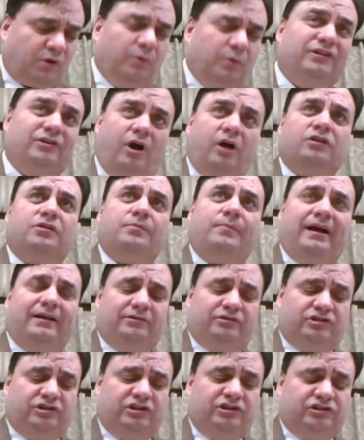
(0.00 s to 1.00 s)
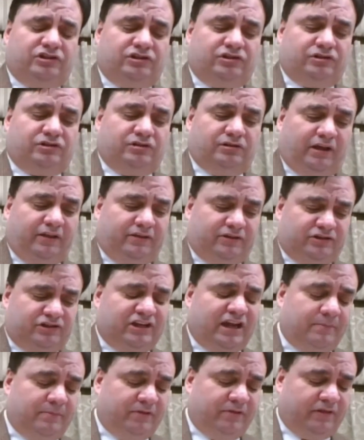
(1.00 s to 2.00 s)
we talked about Jesus, uh, the
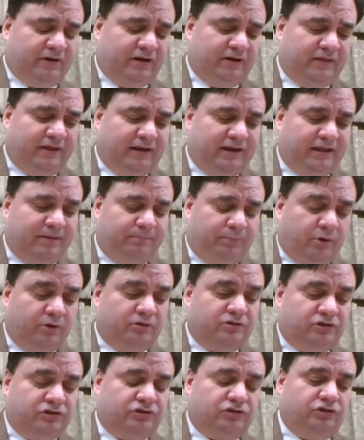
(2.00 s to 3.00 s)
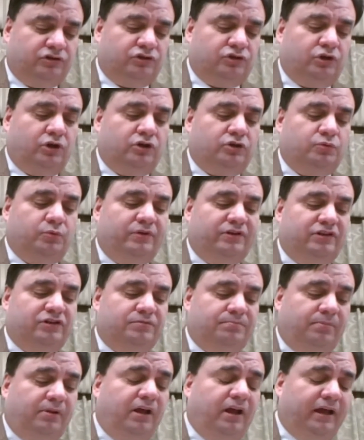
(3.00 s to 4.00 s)
statement there that he purchased the church with
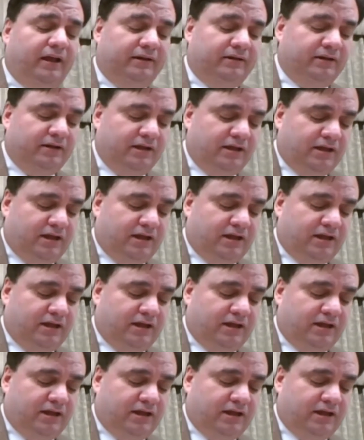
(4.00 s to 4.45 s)
his blood.